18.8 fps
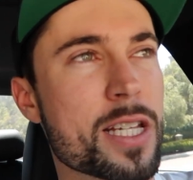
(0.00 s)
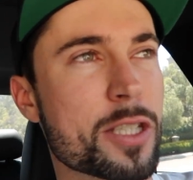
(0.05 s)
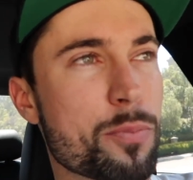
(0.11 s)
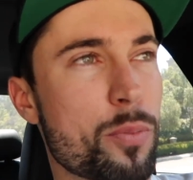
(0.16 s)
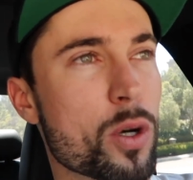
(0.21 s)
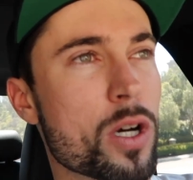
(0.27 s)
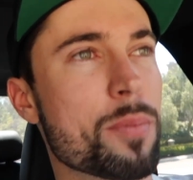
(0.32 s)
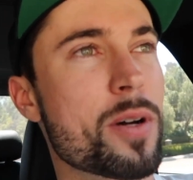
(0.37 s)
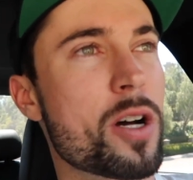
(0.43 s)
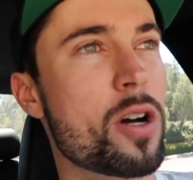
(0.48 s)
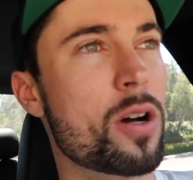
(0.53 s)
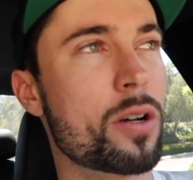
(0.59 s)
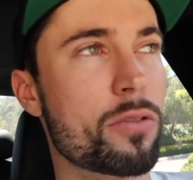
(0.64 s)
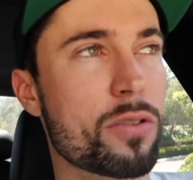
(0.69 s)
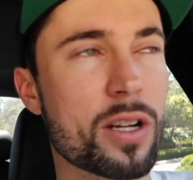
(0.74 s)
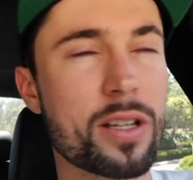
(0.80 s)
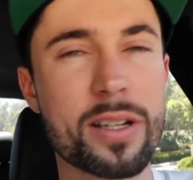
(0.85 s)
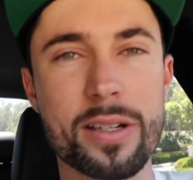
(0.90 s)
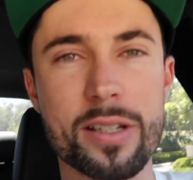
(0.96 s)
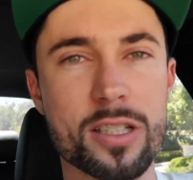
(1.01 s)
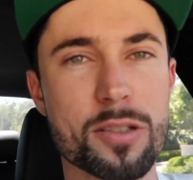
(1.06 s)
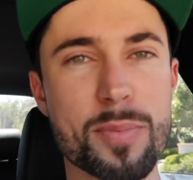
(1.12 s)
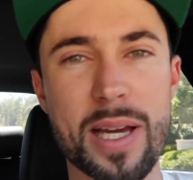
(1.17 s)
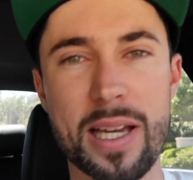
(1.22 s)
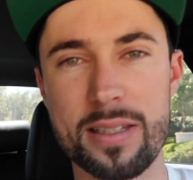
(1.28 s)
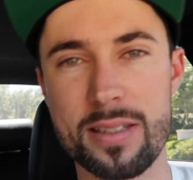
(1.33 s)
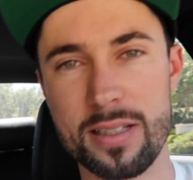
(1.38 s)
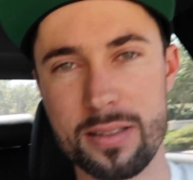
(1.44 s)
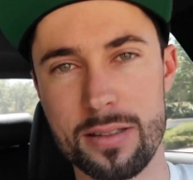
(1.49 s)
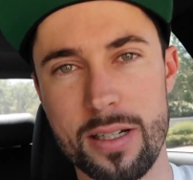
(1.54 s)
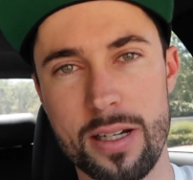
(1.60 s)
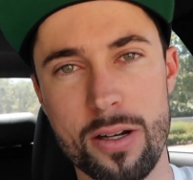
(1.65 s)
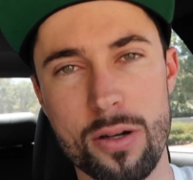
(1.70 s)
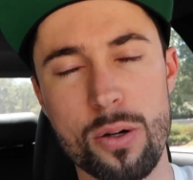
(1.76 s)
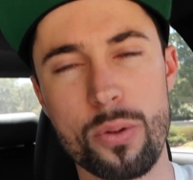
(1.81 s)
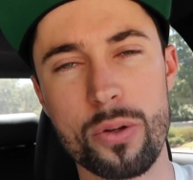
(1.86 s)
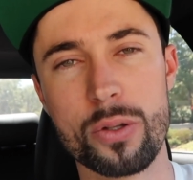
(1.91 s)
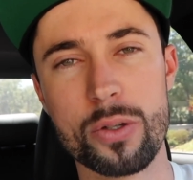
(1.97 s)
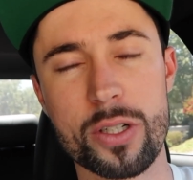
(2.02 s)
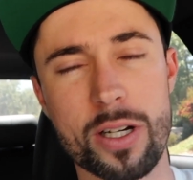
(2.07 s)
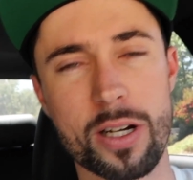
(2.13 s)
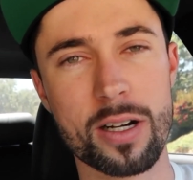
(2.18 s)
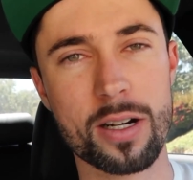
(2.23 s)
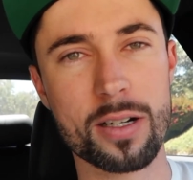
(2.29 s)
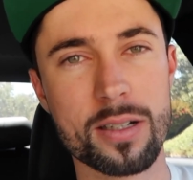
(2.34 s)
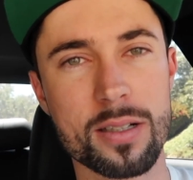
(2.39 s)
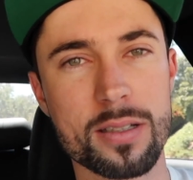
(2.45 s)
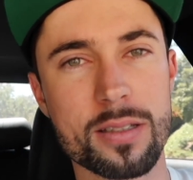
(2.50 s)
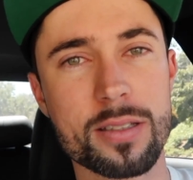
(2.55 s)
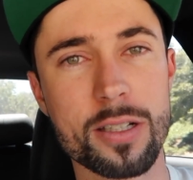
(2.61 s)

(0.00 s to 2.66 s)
Sport mode really just makes it a whole new car.